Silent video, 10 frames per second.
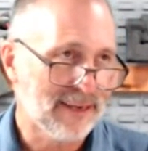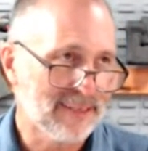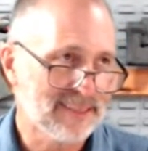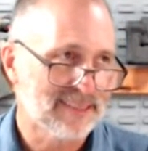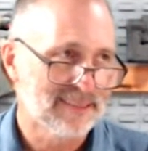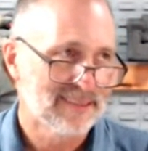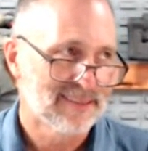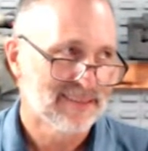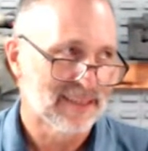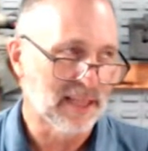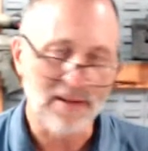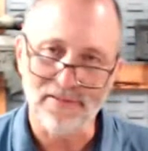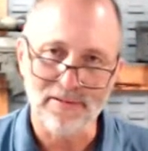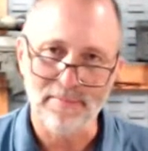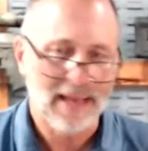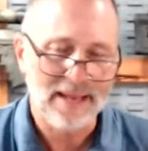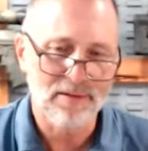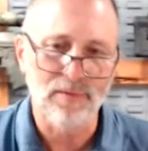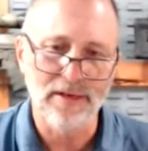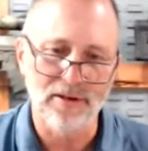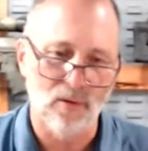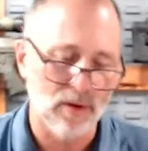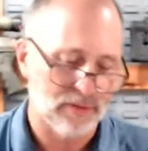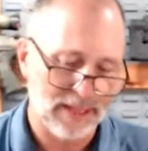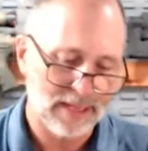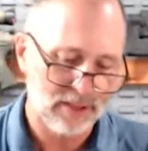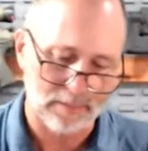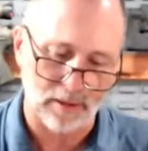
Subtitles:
us, love them, hate them. We didn't know what. They ended up